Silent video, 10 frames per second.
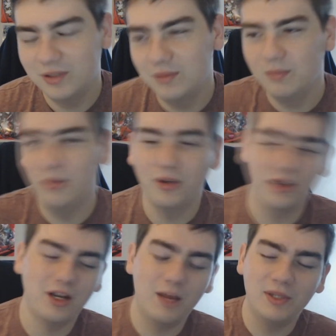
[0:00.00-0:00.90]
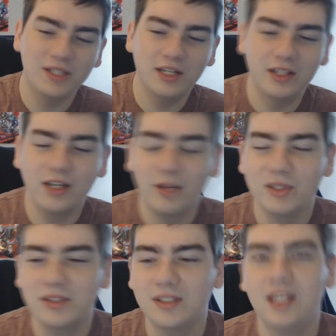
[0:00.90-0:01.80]
put a comment down in the
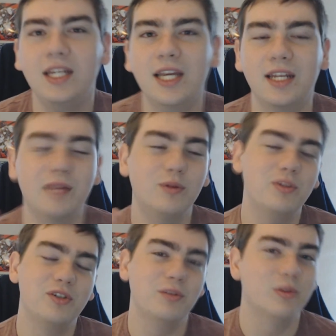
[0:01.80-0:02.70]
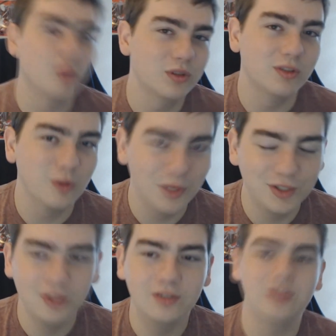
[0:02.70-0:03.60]
comments, and I will be streaming more on
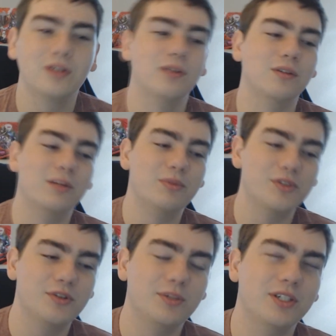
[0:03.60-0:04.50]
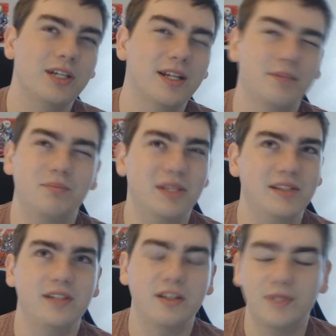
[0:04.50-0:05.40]
Twitch. So I've been streaming
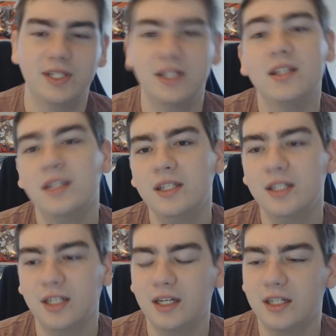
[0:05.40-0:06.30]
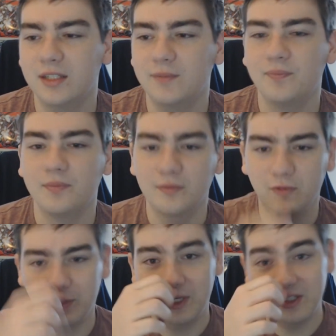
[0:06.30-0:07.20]
basically every day for
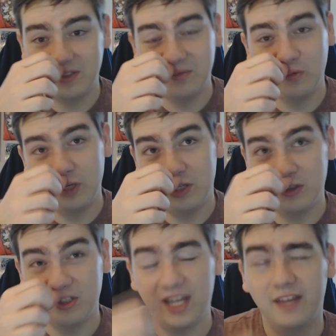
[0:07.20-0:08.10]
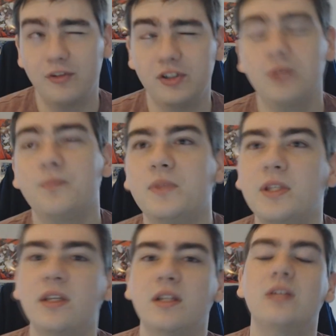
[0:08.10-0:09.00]
the past week and a half or so.
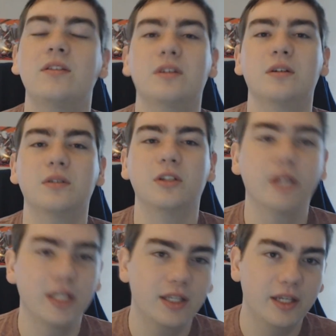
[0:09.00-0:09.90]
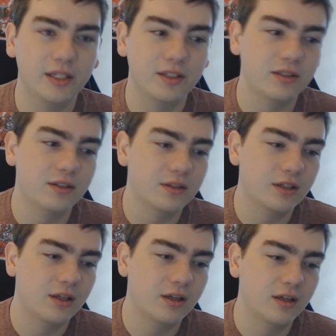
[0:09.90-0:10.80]
So go ahead and
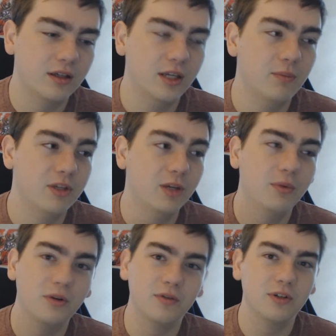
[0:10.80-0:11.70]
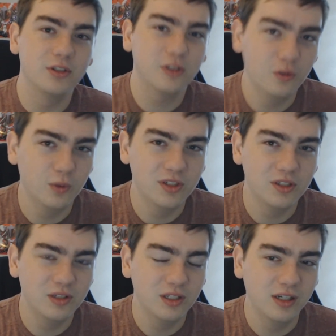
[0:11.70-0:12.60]
hit me up over at
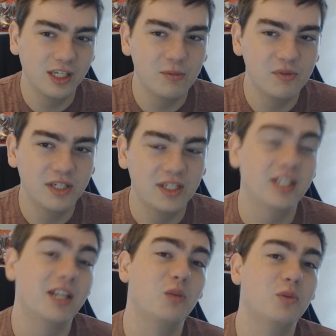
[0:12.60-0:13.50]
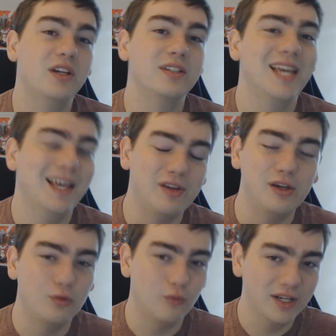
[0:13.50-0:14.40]
twitchtv.com2nd, and I hope you guys have a
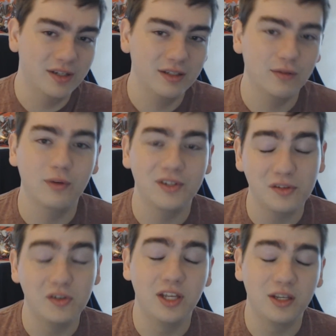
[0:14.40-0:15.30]
great rest of your day.